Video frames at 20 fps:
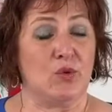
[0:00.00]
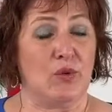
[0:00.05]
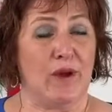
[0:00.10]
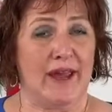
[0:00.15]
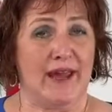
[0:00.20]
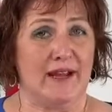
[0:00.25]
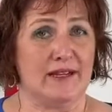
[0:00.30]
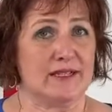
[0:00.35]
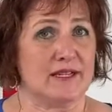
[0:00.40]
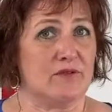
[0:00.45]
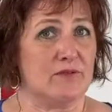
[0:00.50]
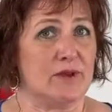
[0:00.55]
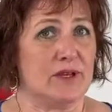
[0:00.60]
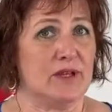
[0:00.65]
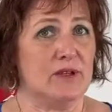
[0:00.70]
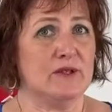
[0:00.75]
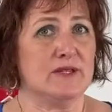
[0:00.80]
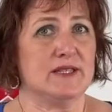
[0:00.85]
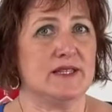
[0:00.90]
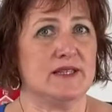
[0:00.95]
weight. I've
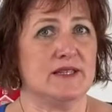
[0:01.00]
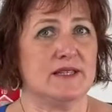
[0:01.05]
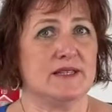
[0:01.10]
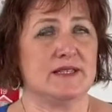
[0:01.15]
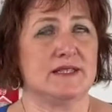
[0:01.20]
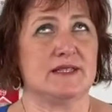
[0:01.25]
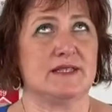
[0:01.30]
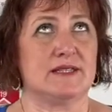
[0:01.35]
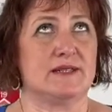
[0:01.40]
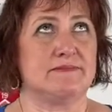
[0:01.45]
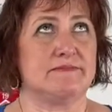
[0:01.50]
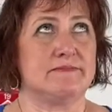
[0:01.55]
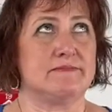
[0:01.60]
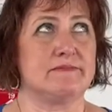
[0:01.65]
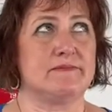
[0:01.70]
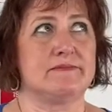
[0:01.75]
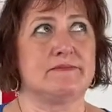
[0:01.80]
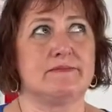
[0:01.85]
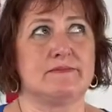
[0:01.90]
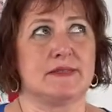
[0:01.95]
been using this,
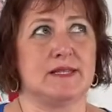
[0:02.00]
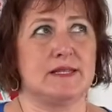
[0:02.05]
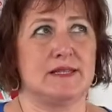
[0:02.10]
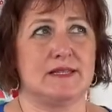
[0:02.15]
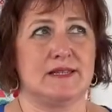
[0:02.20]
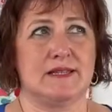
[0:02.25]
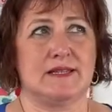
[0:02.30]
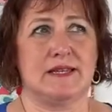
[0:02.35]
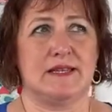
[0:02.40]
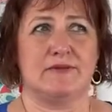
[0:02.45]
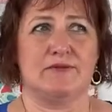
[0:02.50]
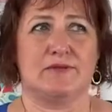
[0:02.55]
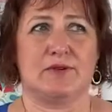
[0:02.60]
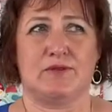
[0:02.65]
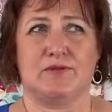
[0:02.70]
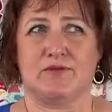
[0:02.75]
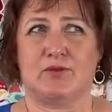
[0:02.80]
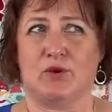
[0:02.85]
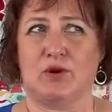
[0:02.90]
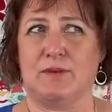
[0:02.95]
I think
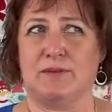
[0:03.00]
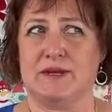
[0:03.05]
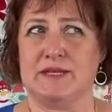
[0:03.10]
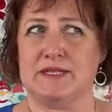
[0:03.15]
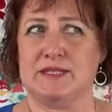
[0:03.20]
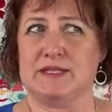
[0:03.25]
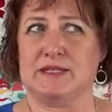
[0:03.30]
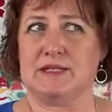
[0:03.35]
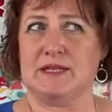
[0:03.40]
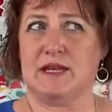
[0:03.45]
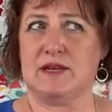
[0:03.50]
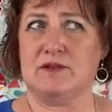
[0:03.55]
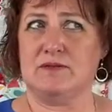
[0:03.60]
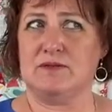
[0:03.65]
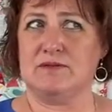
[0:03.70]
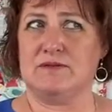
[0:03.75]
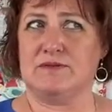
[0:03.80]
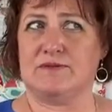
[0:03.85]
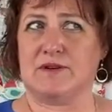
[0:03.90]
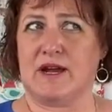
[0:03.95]
for four months
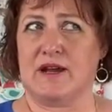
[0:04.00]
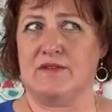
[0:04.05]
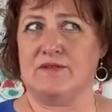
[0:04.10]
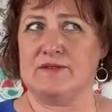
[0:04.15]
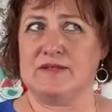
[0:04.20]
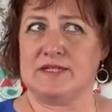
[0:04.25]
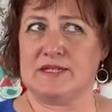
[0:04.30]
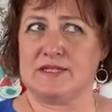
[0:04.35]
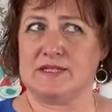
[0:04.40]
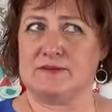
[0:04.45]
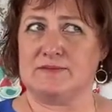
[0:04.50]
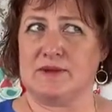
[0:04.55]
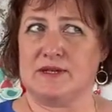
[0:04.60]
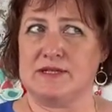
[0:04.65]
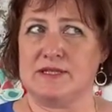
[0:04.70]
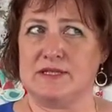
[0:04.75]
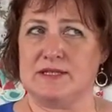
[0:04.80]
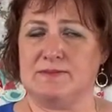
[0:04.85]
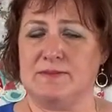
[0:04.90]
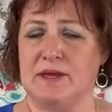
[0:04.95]
now, five, six
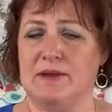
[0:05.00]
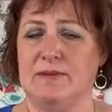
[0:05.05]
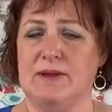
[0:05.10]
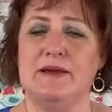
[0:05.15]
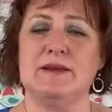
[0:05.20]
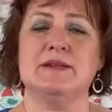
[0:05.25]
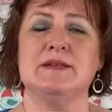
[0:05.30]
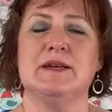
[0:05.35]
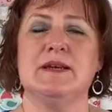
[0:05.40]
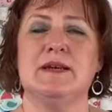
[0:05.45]
months maybe.